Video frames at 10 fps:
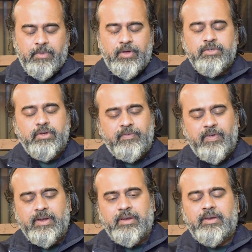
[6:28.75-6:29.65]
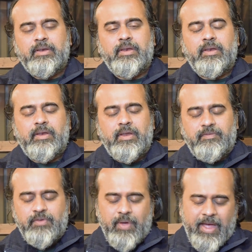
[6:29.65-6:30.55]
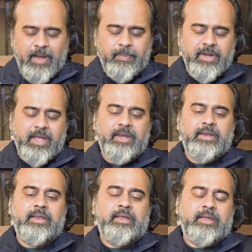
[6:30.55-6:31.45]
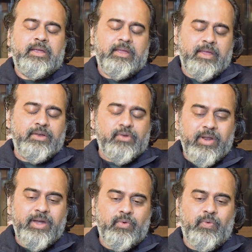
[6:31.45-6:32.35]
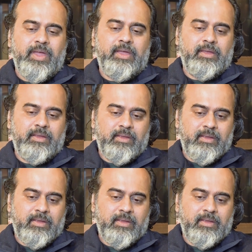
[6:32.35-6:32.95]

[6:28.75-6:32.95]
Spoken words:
Because often, if you help in an ignorant way,